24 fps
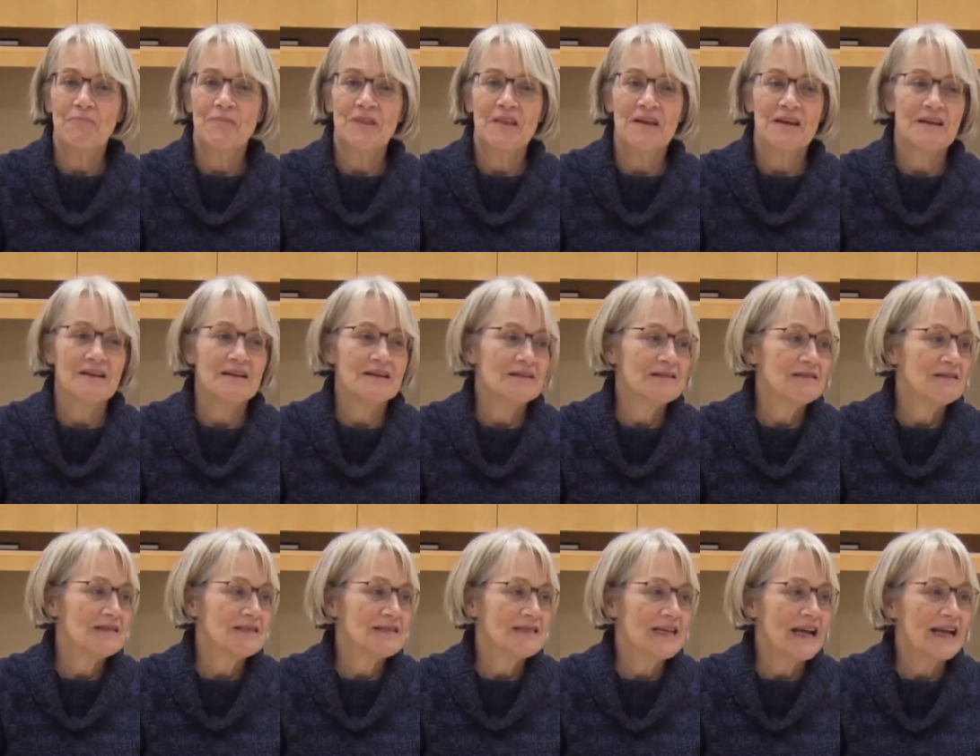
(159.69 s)
the
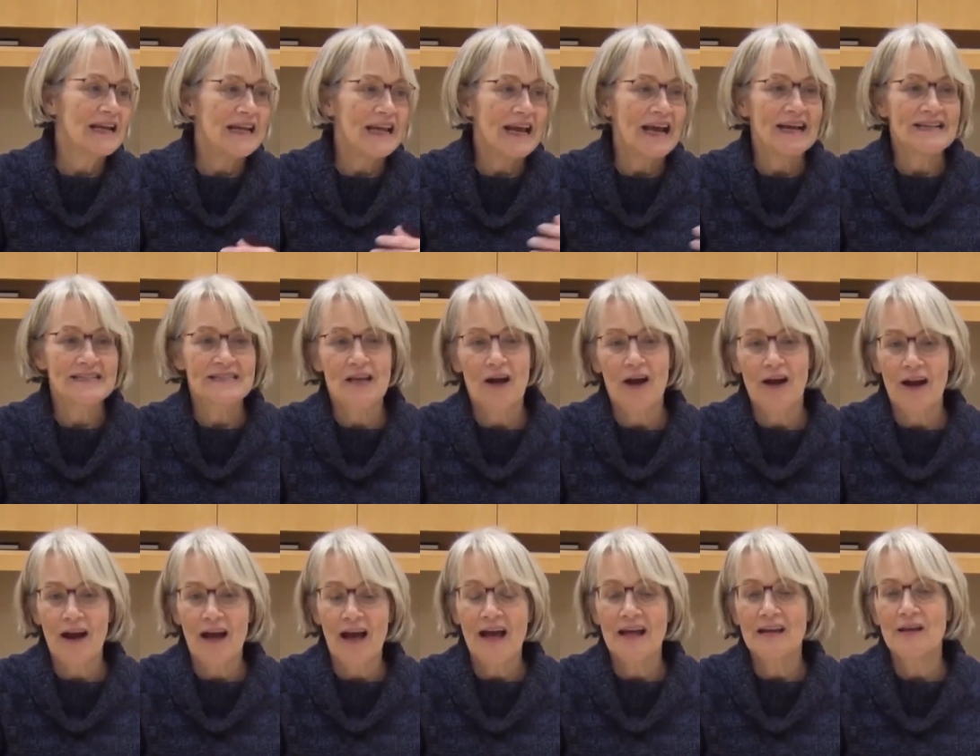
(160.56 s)
study has
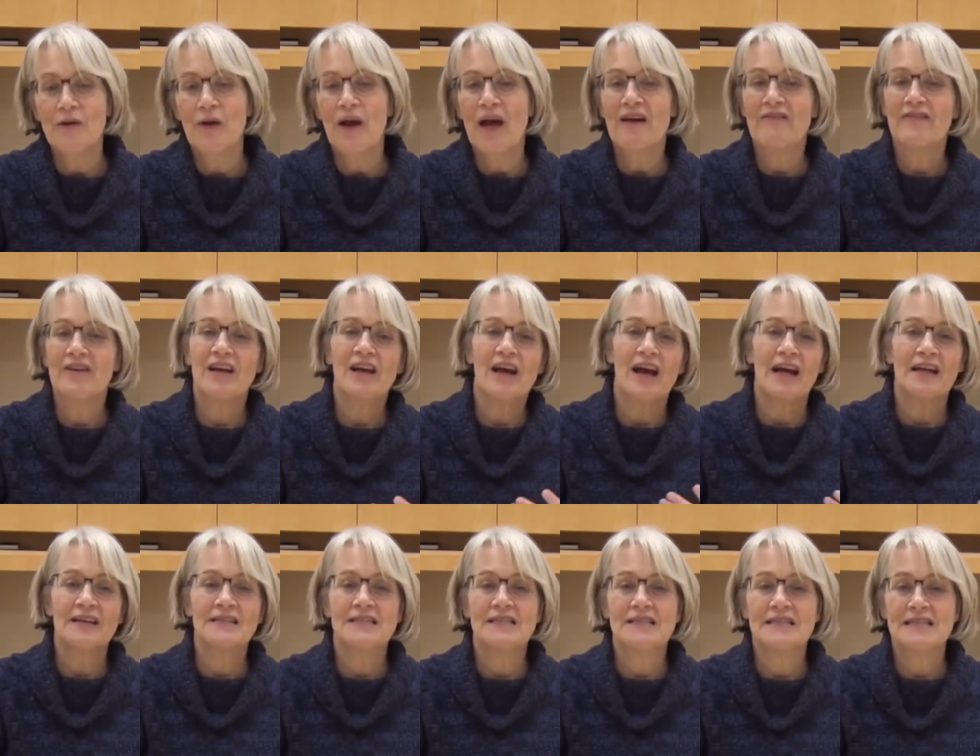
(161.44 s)
gone on, you haven't
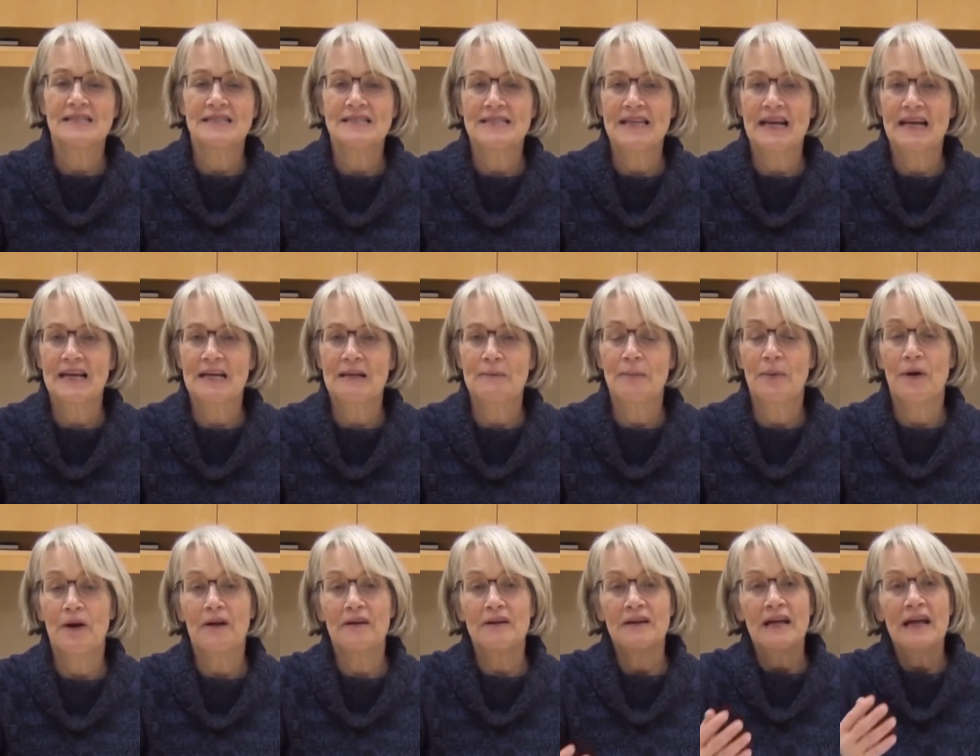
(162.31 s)
gotten to the second
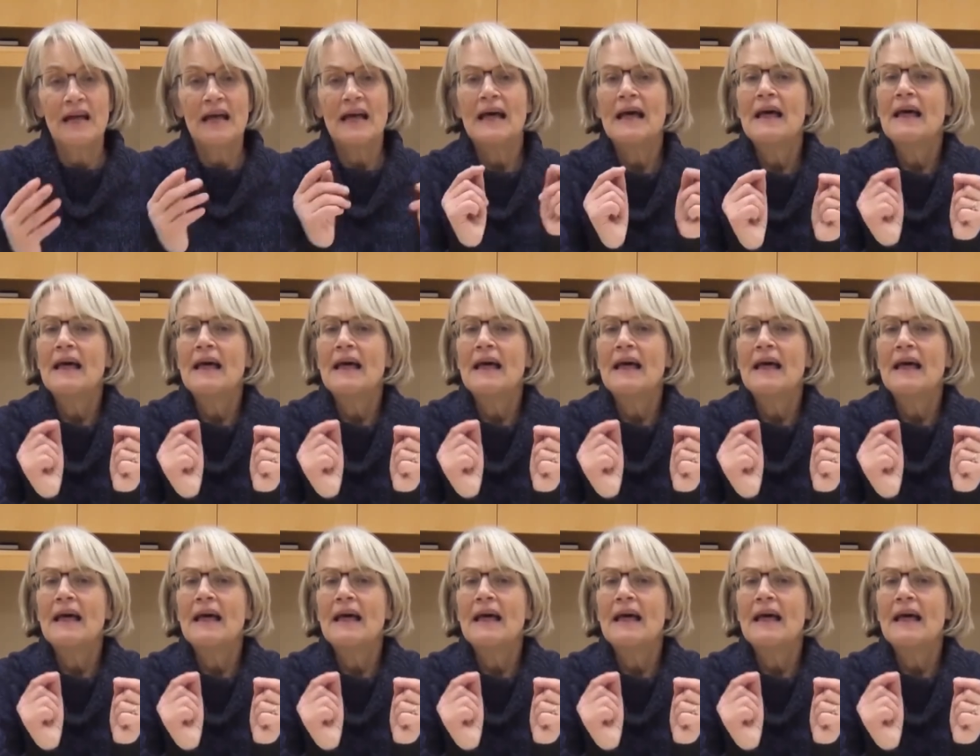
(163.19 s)
part,